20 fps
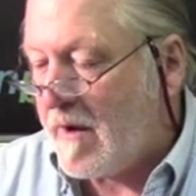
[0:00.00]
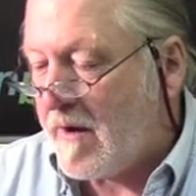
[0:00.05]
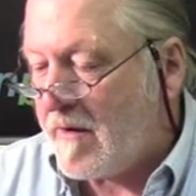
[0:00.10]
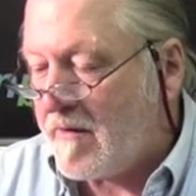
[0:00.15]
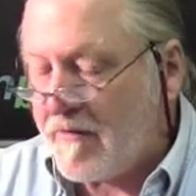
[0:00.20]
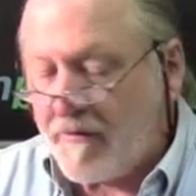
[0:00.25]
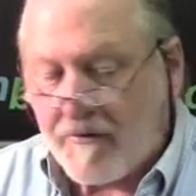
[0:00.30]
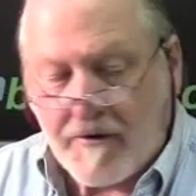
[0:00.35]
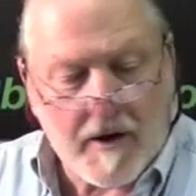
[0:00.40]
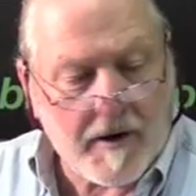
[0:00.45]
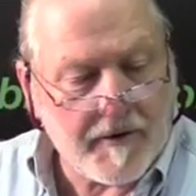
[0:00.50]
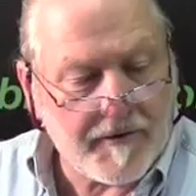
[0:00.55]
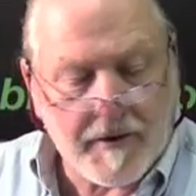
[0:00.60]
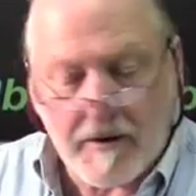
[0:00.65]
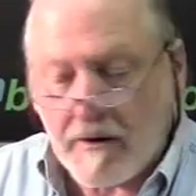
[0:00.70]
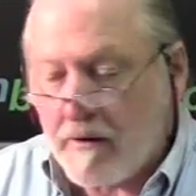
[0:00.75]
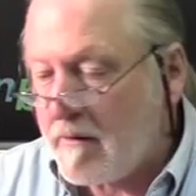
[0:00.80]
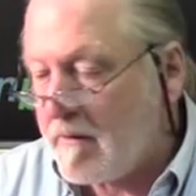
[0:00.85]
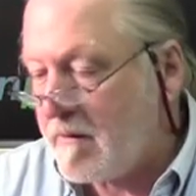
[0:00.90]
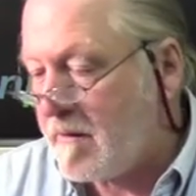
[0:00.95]
You're
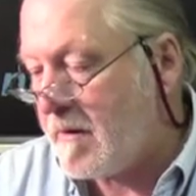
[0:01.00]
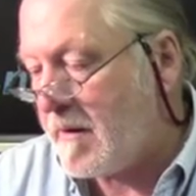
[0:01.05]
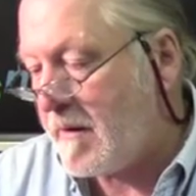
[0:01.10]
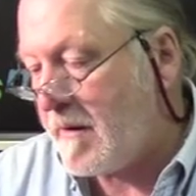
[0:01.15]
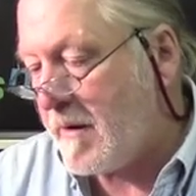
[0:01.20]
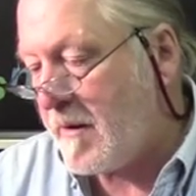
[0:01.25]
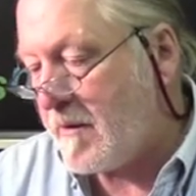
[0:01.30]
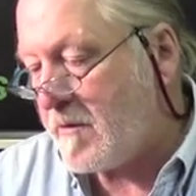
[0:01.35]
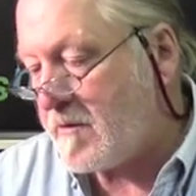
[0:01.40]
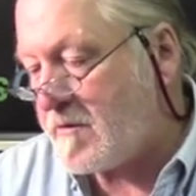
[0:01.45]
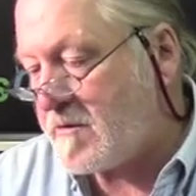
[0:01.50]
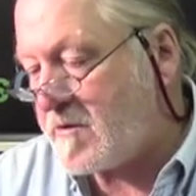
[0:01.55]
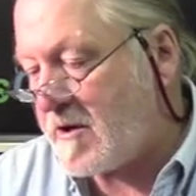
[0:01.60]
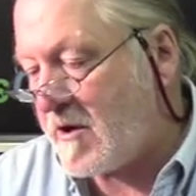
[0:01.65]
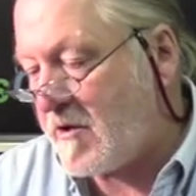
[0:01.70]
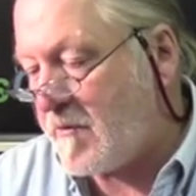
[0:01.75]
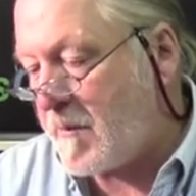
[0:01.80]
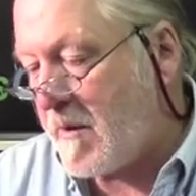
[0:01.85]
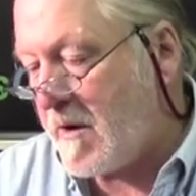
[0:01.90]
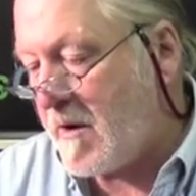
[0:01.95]
starting
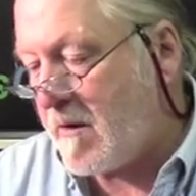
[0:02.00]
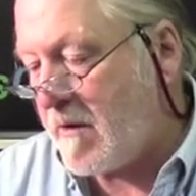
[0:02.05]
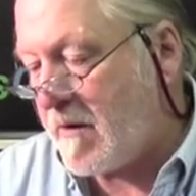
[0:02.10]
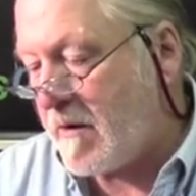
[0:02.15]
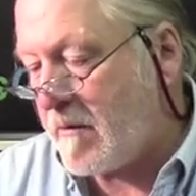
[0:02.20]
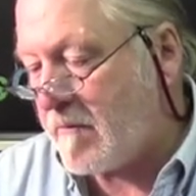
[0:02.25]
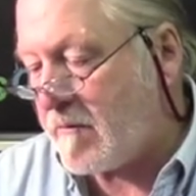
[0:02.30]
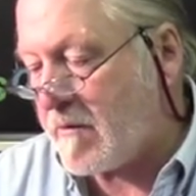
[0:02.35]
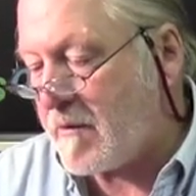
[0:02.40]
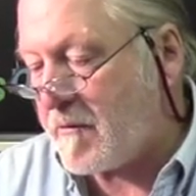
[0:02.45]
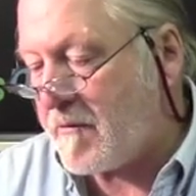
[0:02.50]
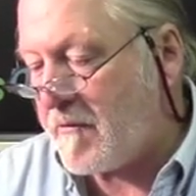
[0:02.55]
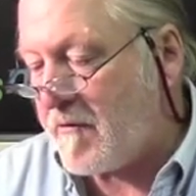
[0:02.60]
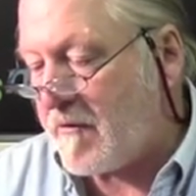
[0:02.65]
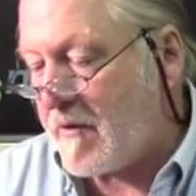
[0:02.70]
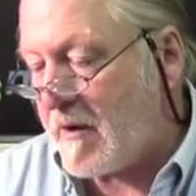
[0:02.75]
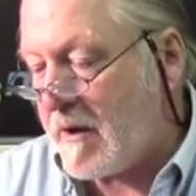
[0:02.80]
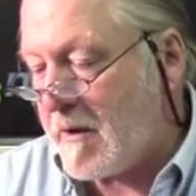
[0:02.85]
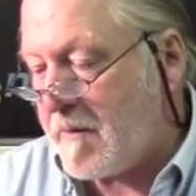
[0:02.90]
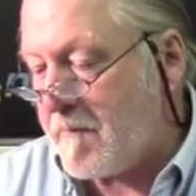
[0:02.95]
just behind the reel
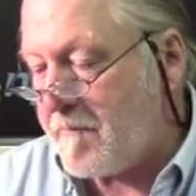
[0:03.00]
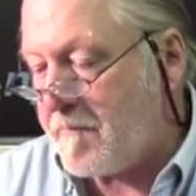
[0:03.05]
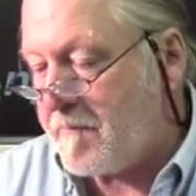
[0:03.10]
seat.